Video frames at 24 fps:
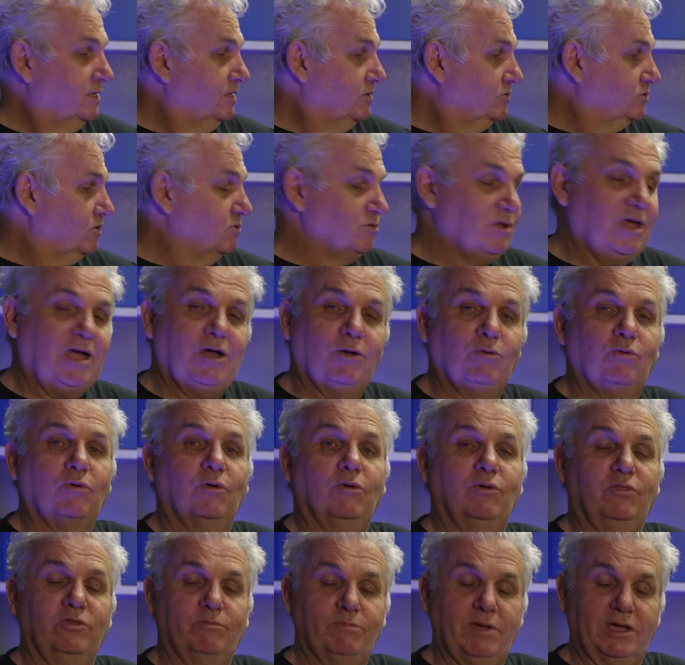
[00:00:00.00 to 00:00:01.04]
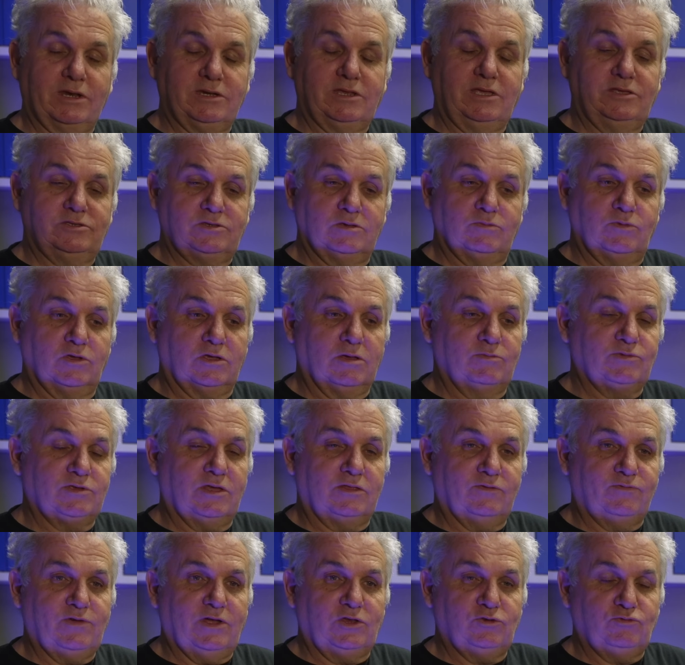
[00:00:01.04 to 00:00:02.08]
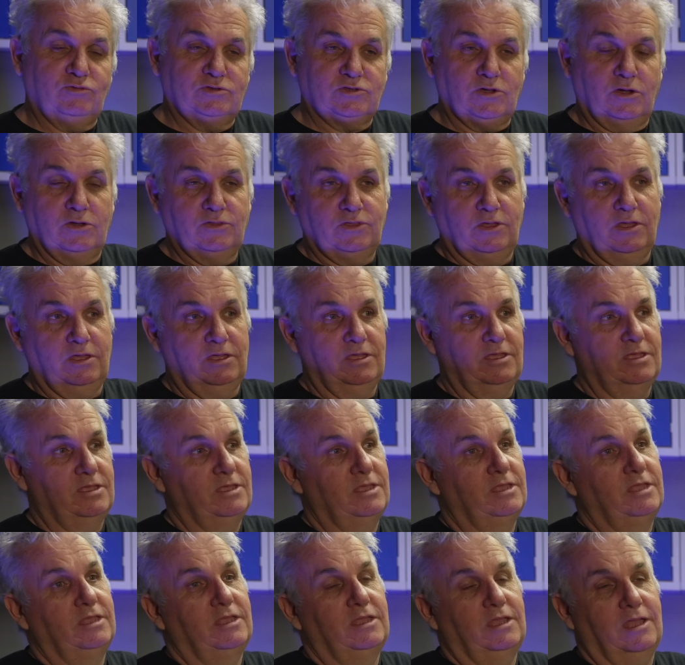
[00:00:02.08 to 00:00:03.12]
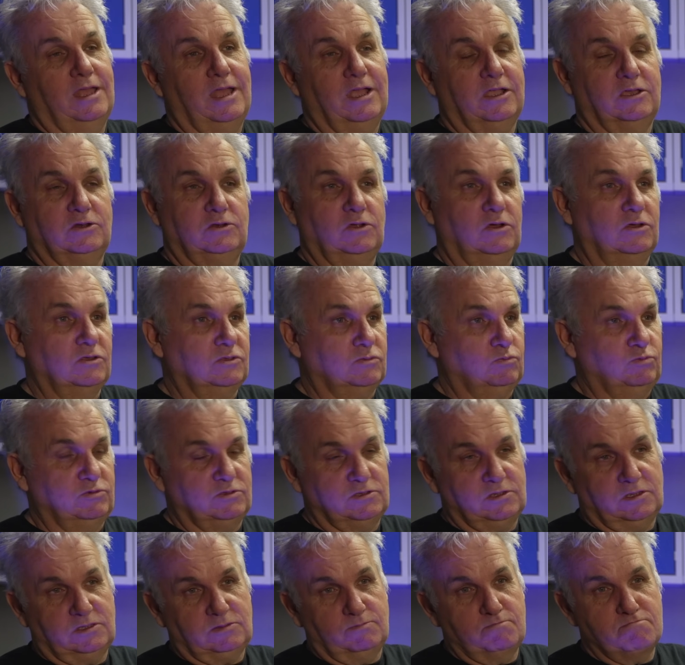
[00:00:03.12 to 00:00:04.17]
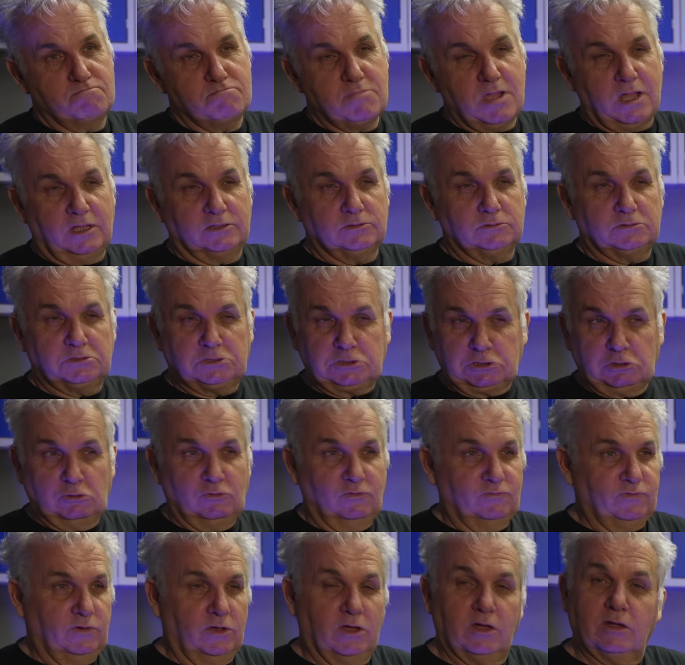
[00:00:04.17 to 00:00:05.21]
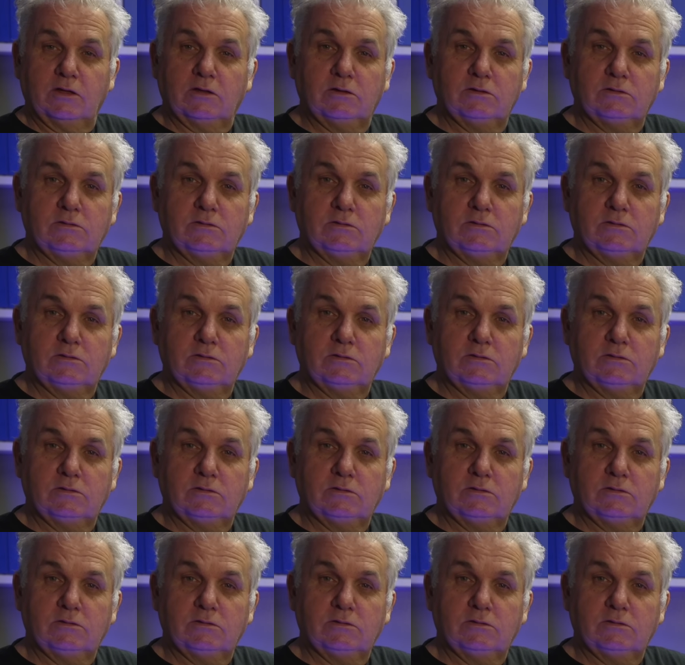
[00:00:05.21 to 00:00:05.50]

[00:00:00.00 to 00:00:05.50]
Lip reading: So now all the magnesium that comes out of the factory is either acodise with this matte silver